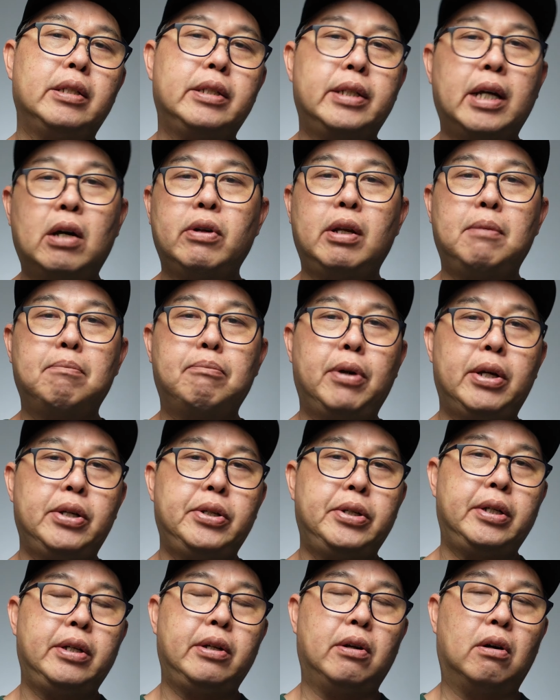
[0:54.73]
sound
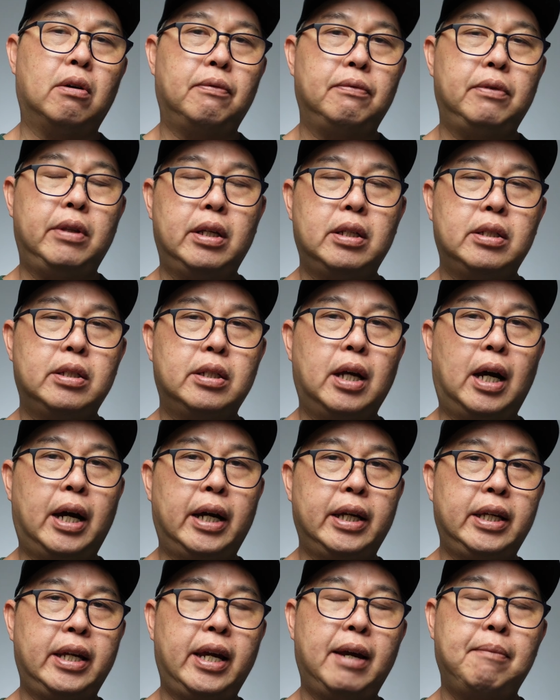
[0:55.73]
impression of this
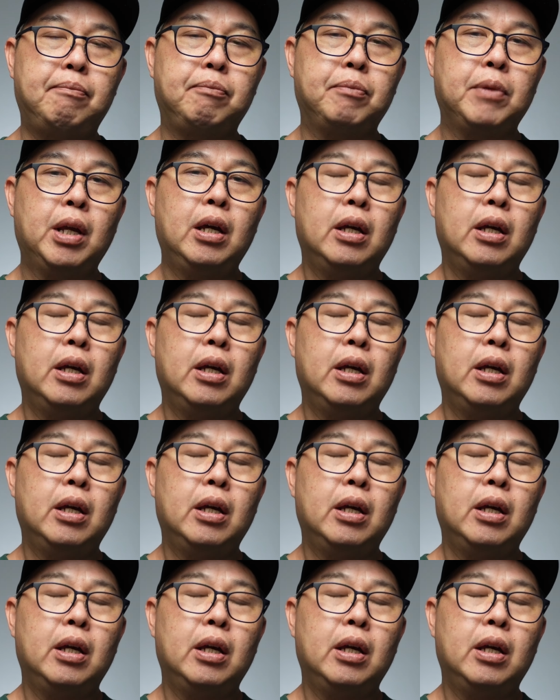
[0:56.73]
IEM.